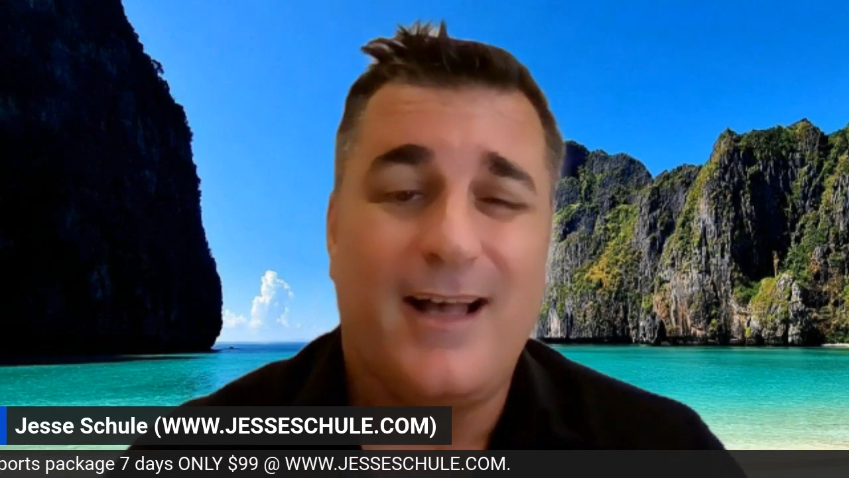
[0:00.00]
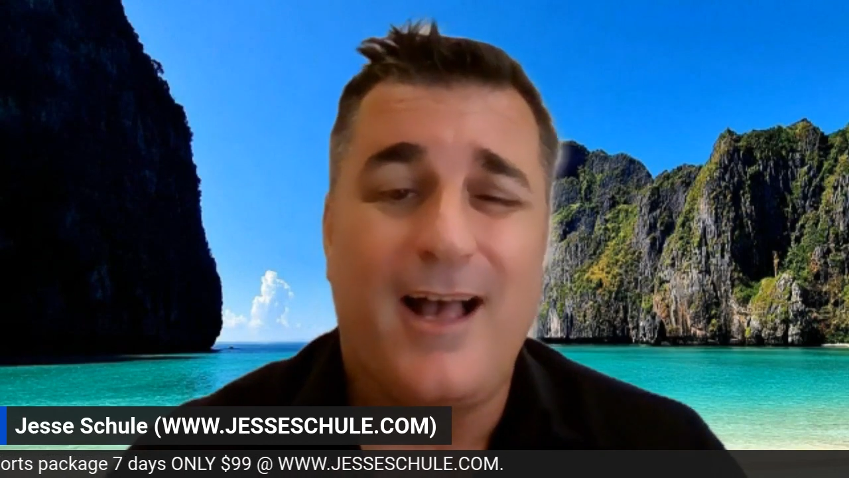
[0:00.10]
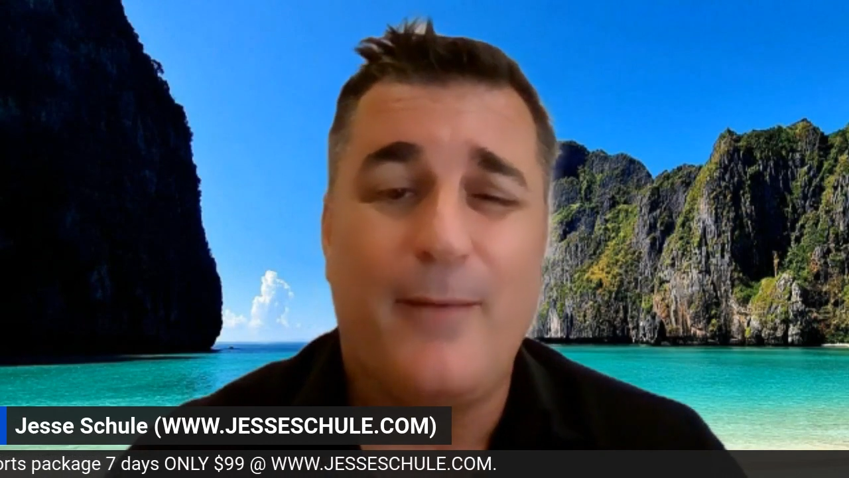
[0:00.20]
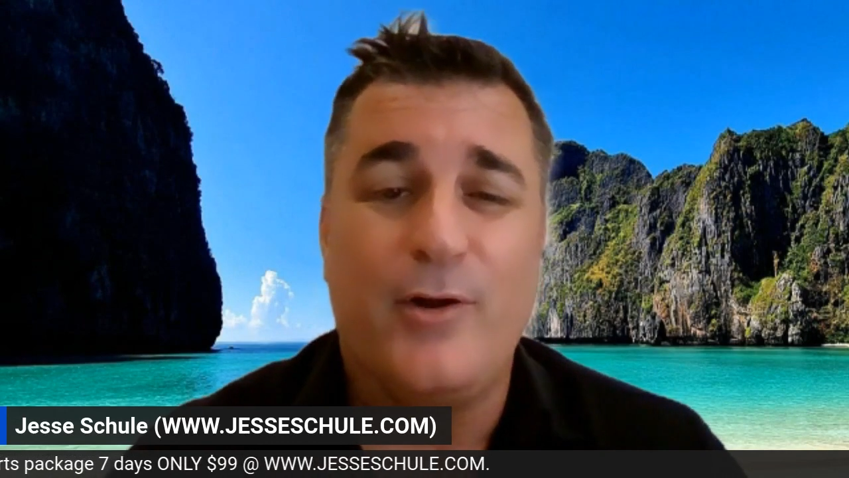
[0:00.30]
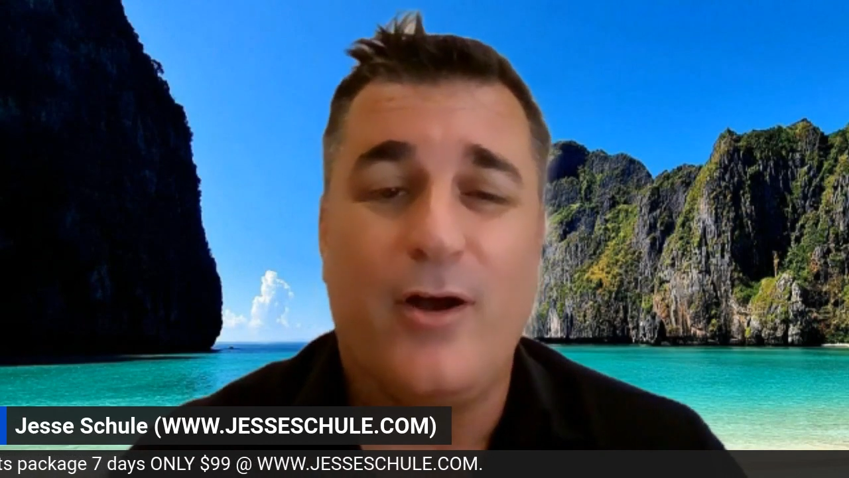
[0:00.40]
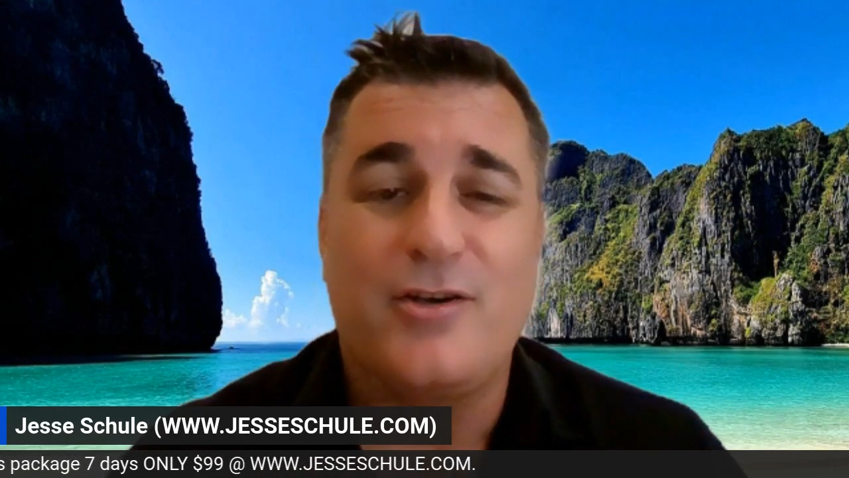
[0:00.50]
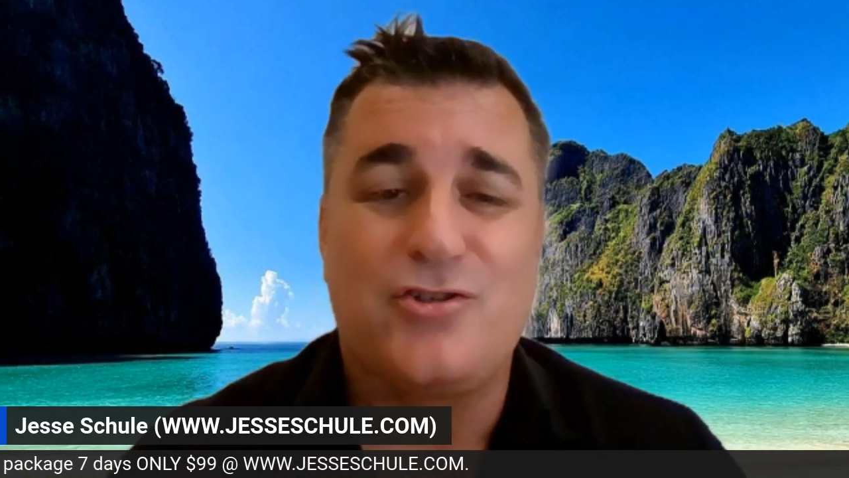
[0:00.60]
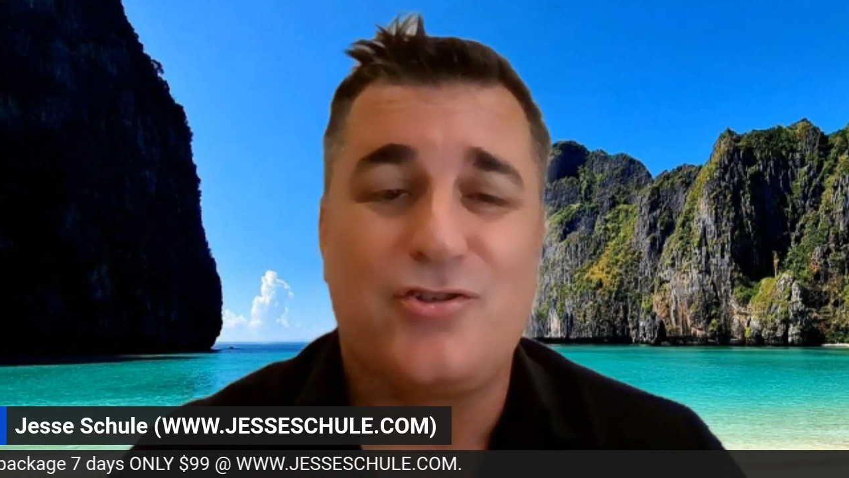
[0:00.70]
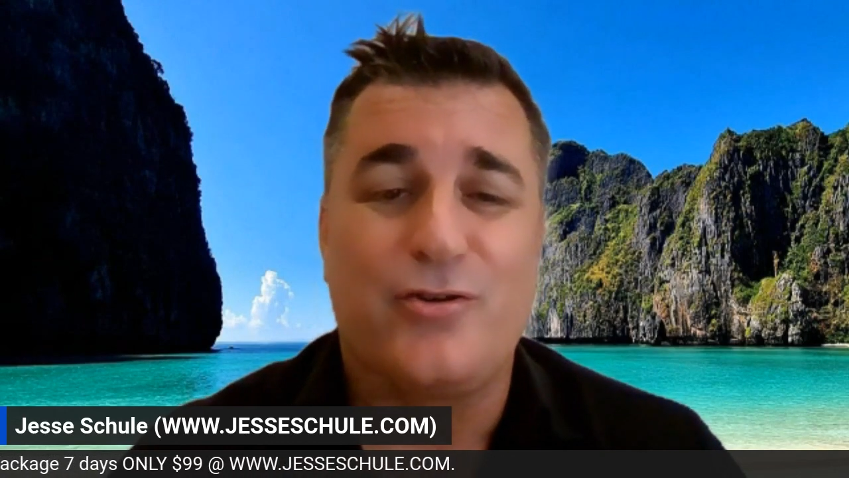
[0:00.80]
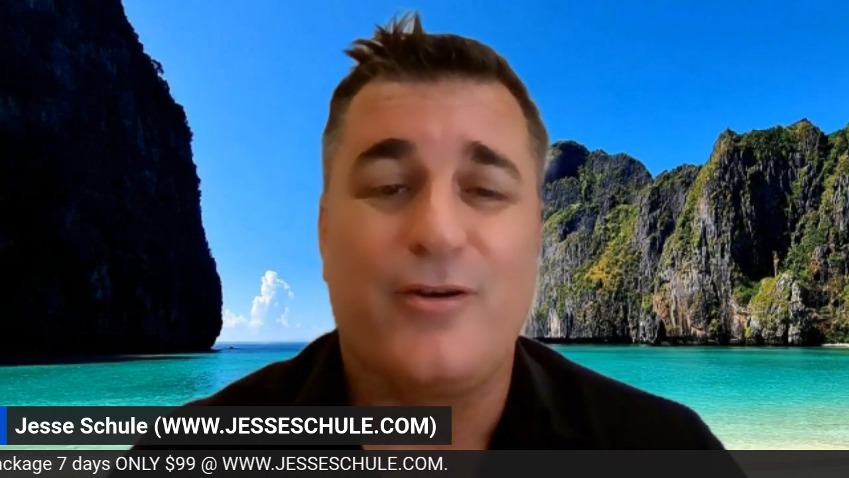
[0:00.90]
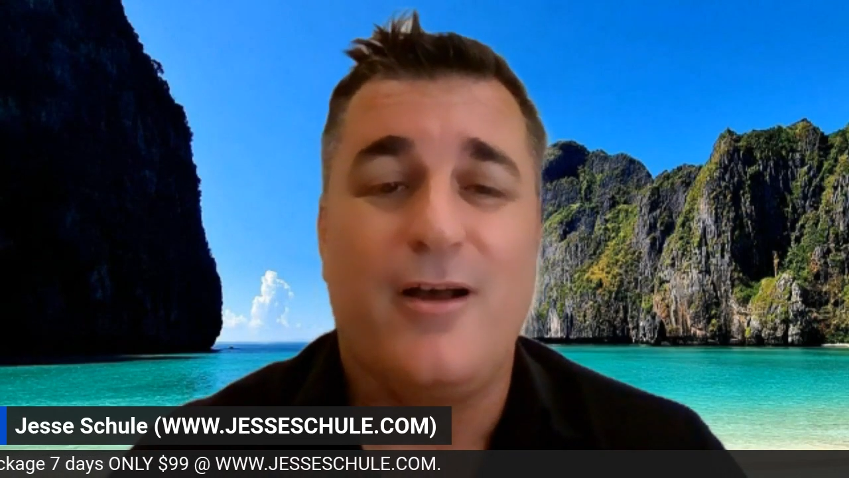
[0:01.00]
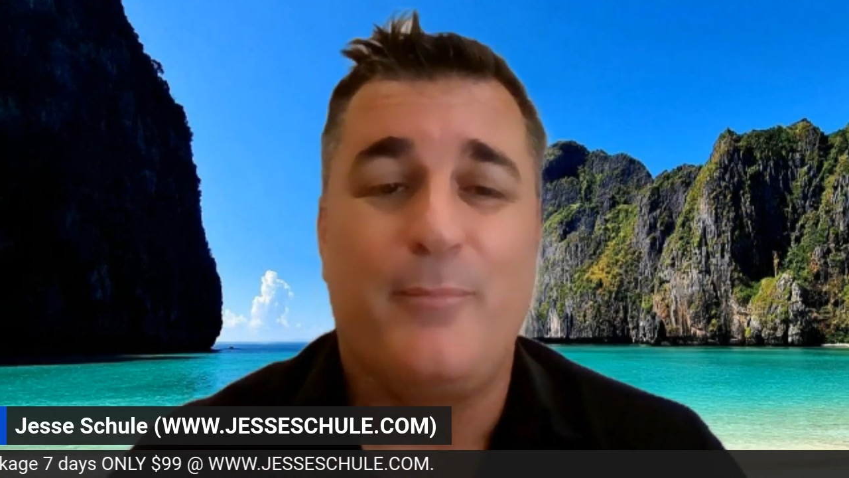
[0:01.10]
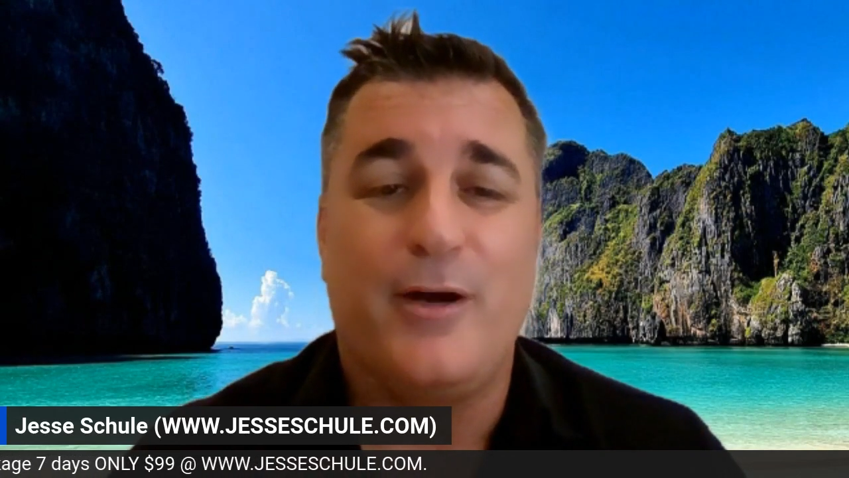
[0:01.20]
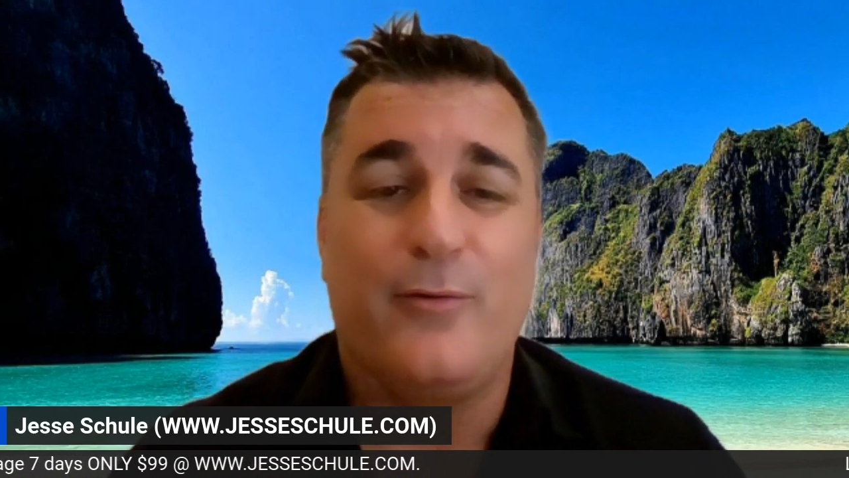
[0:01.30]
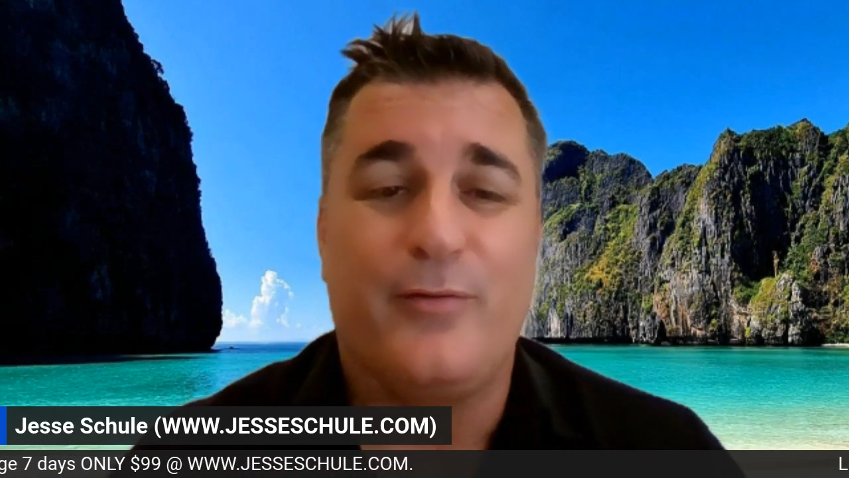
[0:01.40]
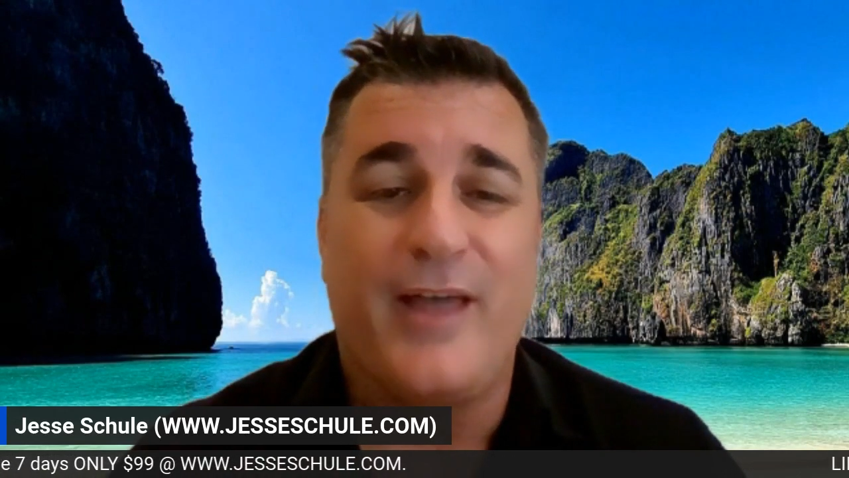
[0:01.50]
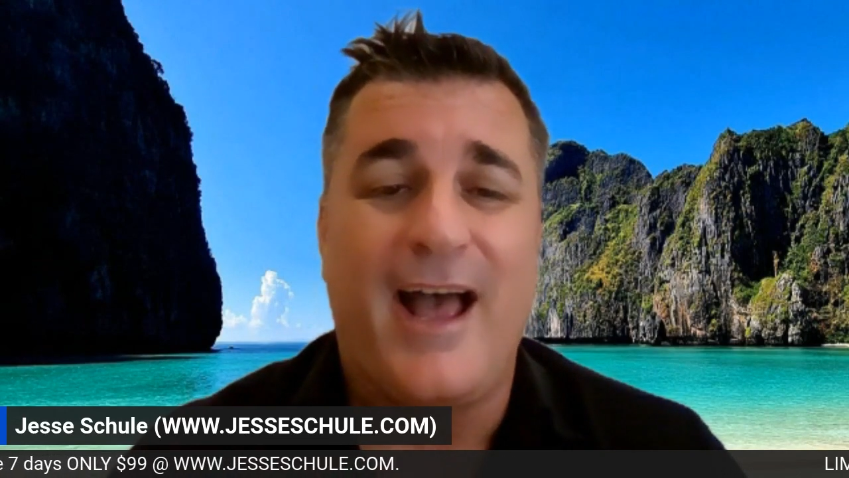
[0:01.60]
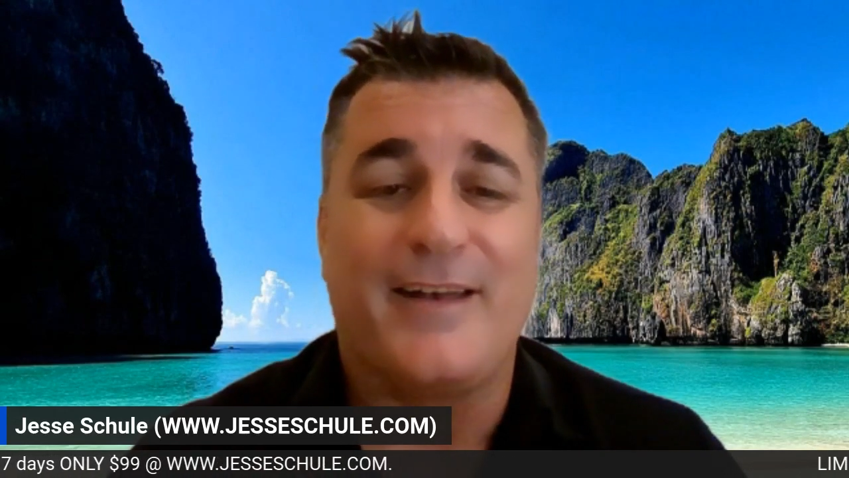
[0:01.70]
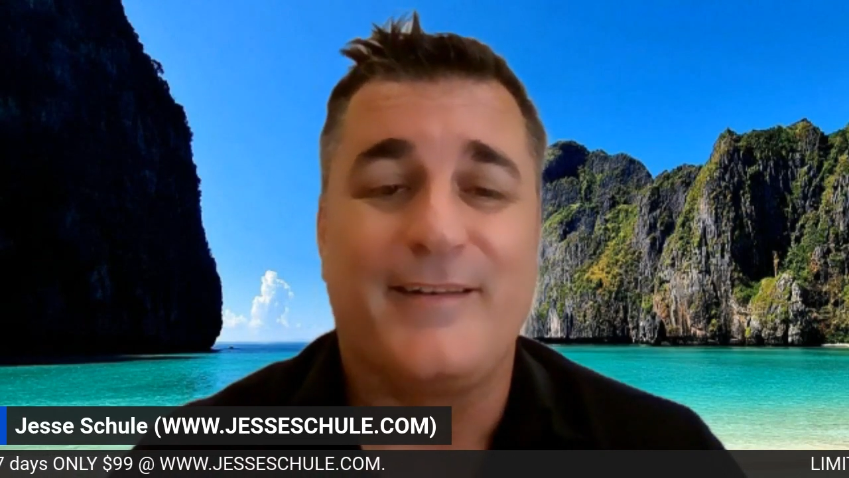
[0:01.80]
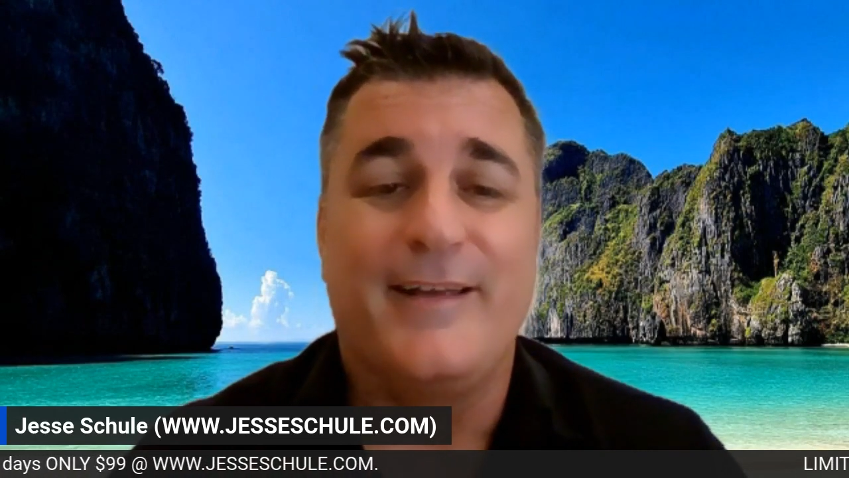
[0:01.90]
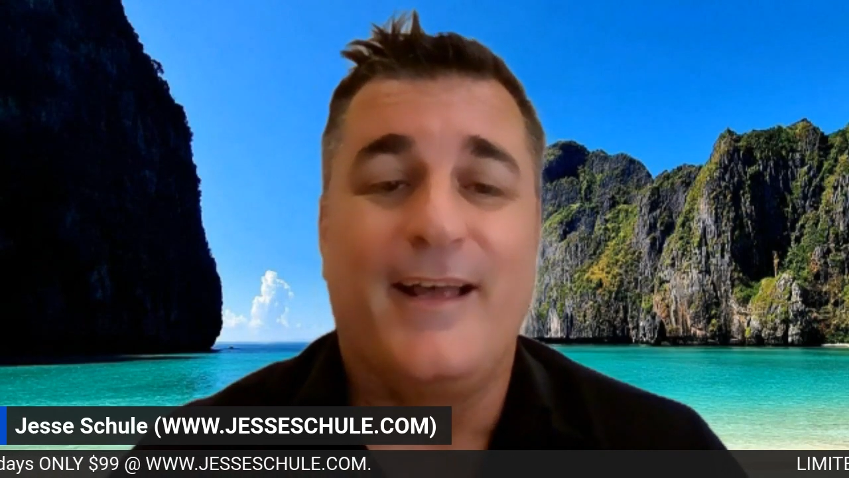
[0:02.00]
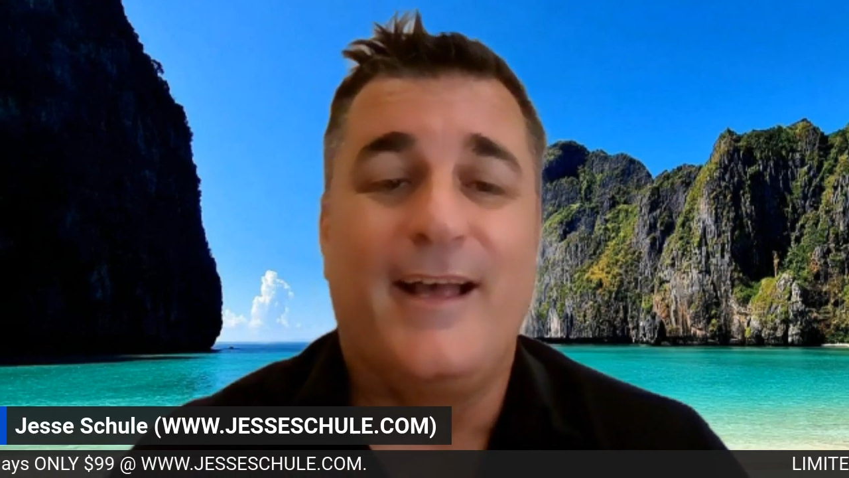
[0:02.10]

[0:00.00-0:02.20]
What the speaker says: I'm not sure about that.